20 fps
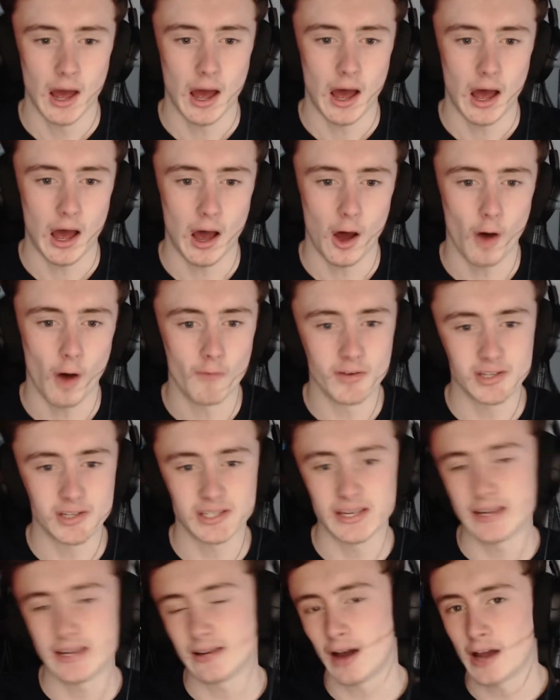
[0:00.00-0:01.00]

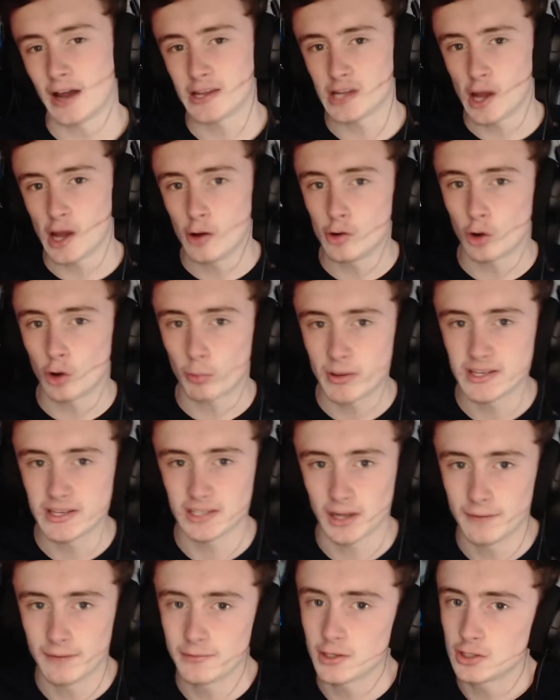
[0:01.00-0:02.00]
Obviously, I know your piece of
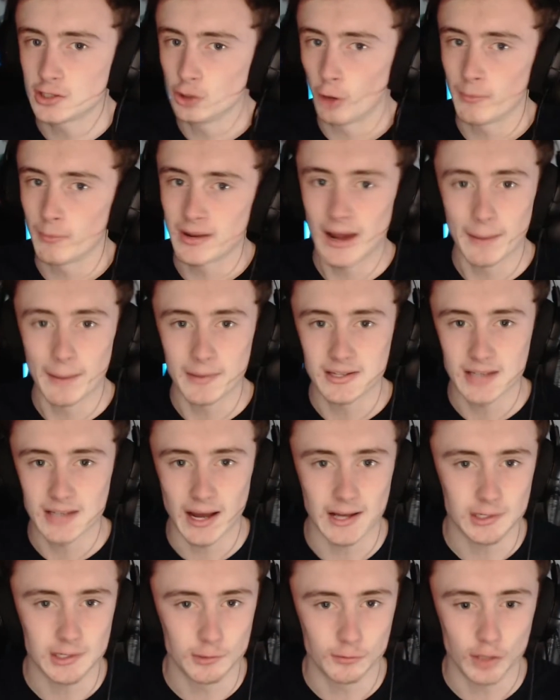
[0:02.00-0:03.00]
clothing does not mean how many
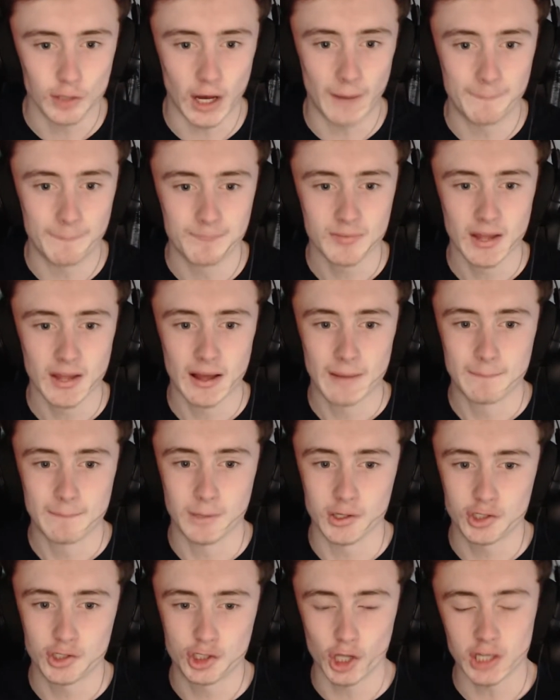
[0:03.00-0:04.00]
tasks you've done,
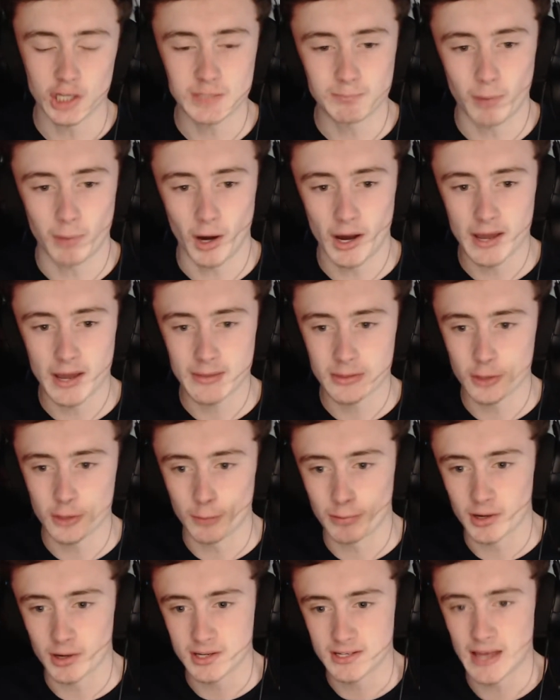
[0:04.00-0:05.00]
but just by the
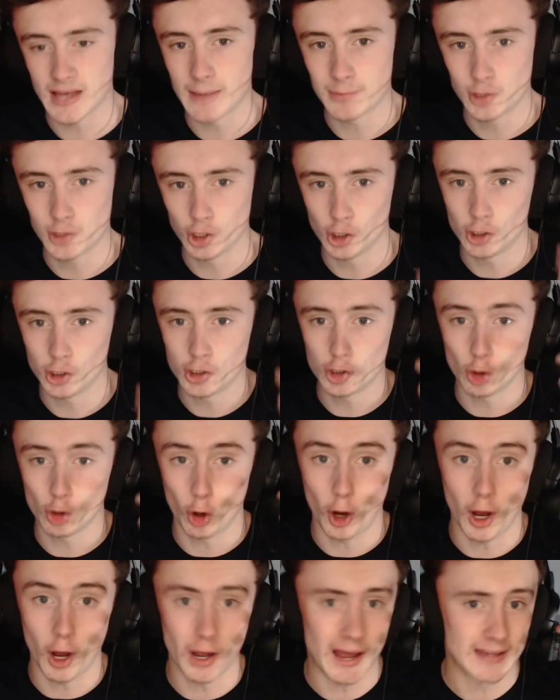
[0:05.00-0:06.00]
perception, you're,
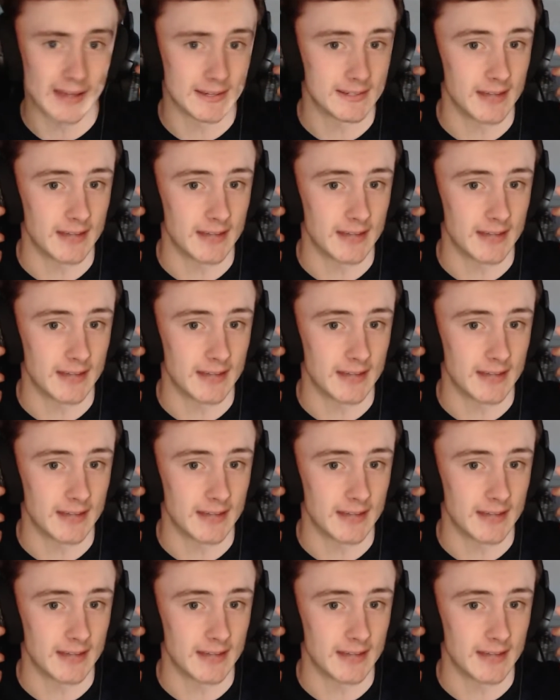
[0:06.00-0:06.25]
as I said,